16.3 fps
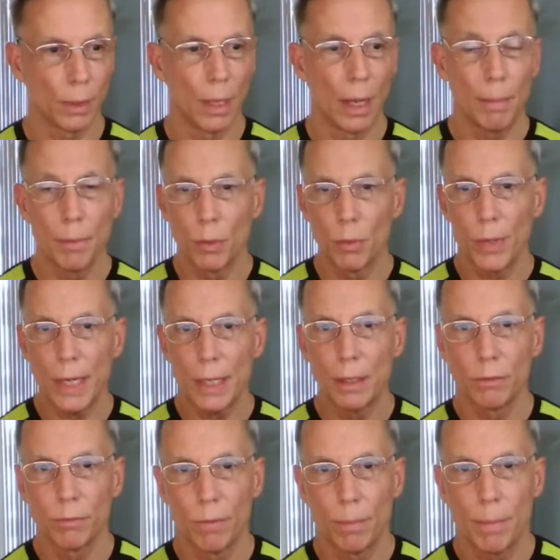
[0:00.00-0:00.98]
And I'm going to read
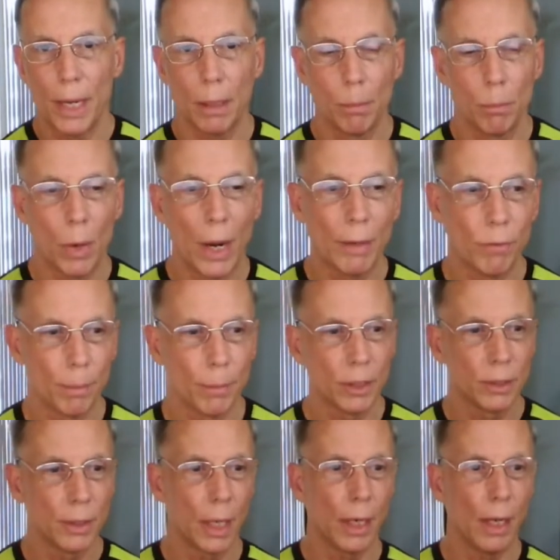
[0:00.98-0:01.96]
this verbatim right from the
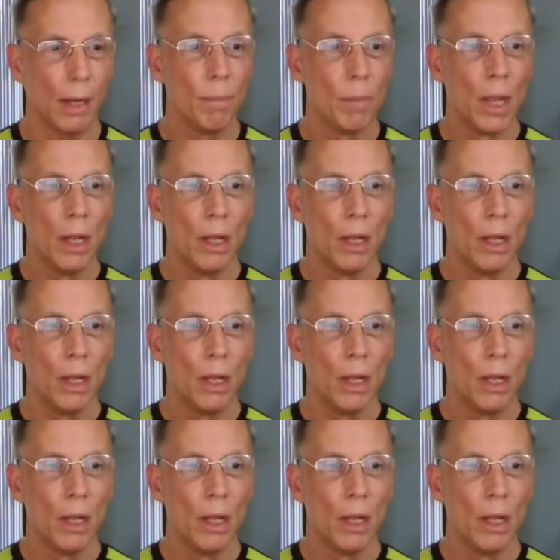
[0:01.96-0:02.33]
study.